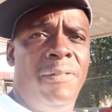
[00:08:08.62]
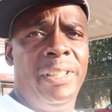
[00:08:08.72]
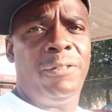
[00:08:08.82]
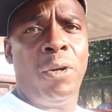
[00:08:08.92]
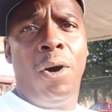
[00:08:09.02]
of
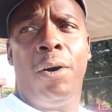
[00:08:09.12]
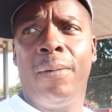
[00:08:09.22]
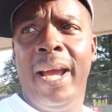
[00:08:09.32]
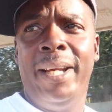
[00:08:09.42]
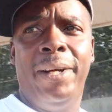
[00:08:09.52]
this
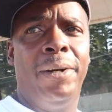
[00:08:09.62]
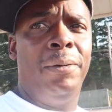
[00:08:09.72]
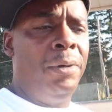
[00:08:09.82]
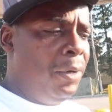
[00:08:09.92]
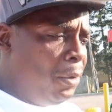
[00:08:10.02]
vlog right here
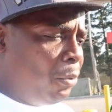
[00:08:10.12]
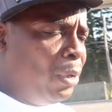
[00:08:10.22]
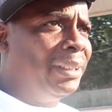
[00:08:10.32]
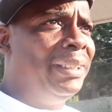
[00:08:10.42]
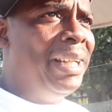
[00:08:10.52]

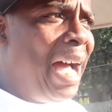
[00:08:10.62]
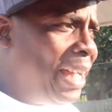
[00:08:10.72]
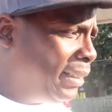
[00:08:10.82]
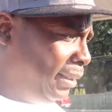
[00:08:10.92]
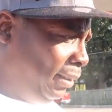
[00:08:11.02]
was
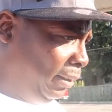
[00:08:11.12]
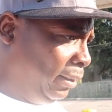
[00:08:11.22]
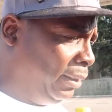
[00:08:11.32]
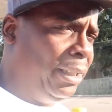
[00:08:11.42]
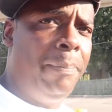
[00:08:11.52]
not
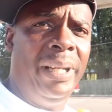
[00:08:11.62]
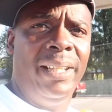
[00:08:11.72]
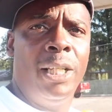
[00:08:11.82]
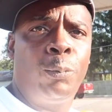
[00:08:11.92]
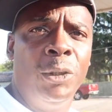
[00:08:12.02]
to
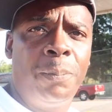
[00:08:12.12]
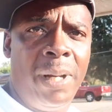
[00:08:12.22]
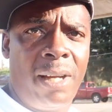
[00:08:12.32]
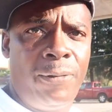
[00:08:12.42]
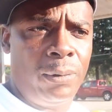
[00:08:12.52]
be
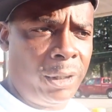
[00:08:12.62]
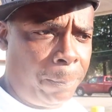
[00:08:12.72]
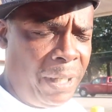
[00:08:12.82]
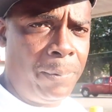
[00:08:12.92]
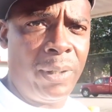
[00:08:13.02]
disrespectful
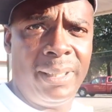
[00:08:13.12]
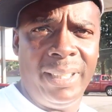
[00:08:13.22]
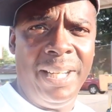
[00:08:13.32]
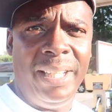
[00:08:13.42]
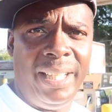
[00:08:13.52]
to people
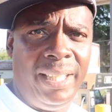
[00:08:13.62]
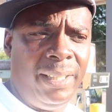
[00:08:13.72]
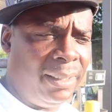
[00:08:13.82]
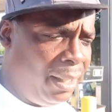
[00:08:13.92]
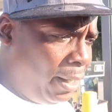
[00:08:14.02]
that's in
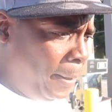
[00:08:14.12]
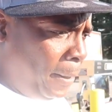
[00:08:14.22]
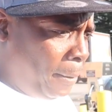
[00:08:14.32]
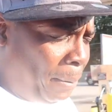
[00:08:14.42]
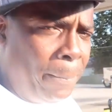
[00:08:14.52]
need,
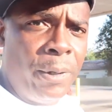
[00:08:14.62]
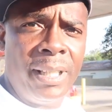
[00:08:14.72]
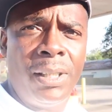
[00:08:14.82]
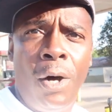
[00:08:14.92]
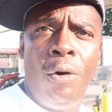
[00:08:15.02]
people
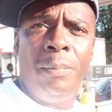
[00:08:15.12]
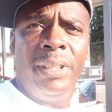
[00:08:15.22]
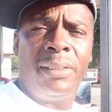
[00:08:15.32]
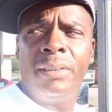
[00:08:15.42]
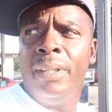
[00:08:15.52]
that's
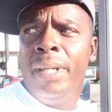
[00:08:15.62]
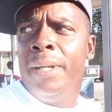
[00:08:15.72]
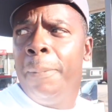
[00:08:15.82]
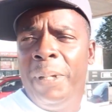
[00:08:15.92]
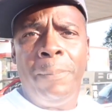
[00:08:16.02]
homeless,
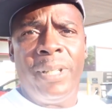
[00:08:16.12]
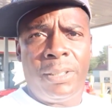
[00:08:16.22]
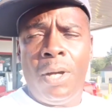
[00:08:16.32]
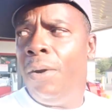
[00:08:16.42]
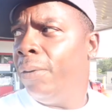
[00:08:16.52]
people
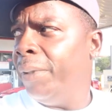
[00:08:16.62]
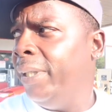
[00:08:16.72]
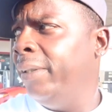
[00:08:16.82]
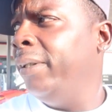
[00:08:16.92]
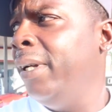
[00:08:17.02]
that's
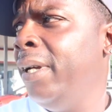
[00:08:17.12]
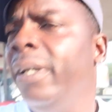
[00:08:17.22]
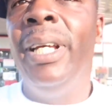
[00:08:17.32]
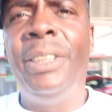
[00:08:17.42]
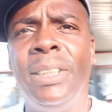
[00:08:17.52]
hungry.
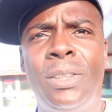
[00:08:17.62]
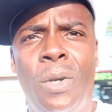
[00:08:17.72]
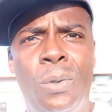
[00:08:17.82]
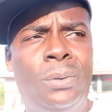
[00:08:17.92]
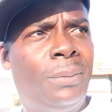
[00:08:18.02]
It just
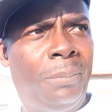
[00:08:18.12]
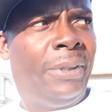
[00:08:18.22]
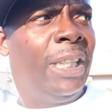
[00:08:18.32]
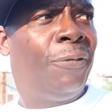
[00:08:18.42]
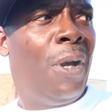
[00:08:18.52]
goes,
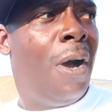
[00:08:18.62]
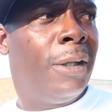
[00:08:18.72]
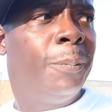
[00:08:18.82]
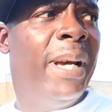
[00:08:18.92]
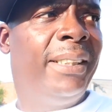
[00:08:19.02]
this
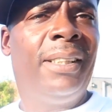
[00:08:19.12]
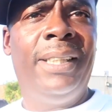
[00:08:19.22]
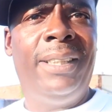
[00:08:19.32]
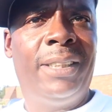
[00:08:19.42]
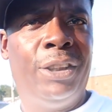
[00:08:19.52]
vlog is
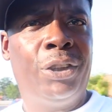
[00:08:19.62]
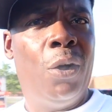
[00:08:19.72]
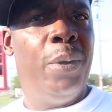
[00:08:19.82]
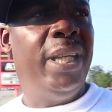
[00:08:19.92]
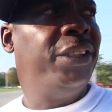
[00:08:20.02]
basically to
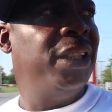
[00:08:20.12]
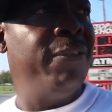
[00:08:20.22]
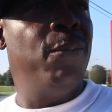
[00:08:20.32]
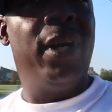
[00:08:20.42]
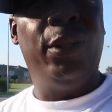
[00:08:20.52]
show each and
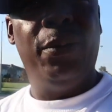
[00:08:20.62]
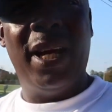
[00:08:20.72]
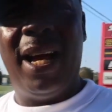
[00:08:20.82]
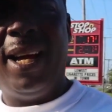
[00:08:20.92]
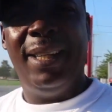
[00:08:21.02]
every one of you
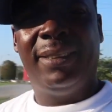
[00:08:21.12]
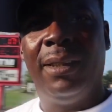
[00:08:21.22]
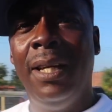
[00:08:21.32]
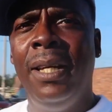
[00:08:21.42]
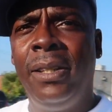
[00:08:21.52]
guys
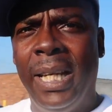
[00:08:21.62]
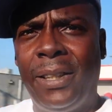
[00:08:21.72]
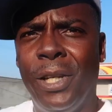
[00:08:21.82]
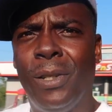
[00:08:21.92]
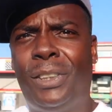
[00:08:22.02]

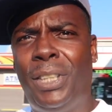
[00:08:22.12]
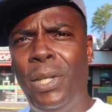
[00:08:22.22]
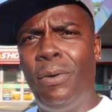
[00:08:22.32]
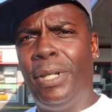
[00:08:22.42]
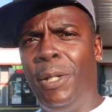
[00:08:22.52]
that there are
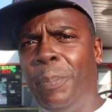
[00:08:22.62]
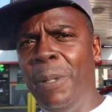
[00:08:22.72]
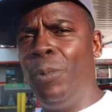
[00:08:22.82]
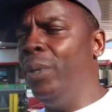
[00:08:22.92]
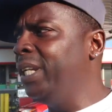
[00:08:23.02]
still good
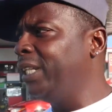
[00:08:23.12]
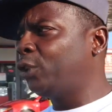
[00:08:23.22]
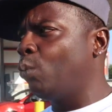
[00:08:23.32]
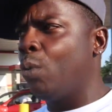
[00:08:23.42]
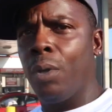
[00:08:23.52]
people in
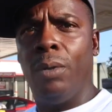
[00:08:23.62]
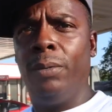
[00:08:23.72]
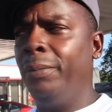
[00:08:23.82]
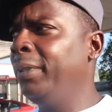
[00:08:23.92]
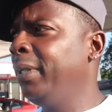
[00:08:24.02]
this world.